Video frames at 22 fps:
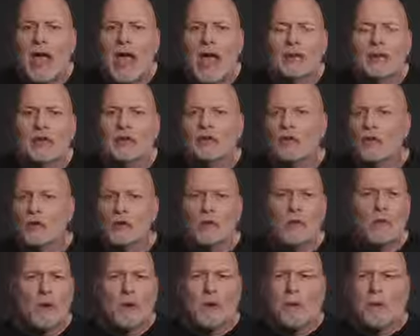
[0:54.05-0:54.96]
And the
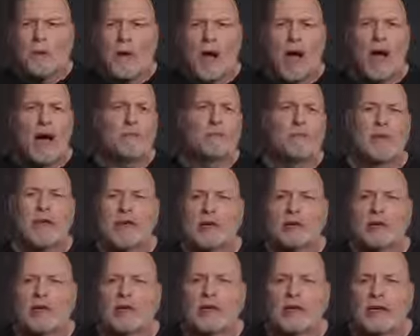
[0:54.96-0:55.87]
two
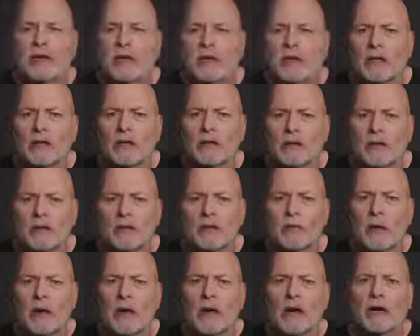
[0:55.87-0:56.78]
major killers in
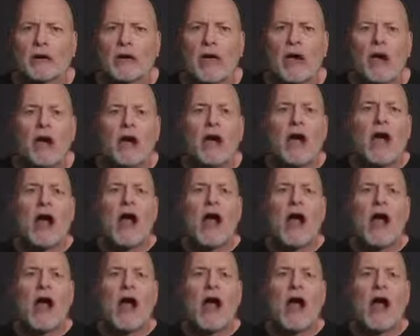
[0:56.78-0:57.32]
America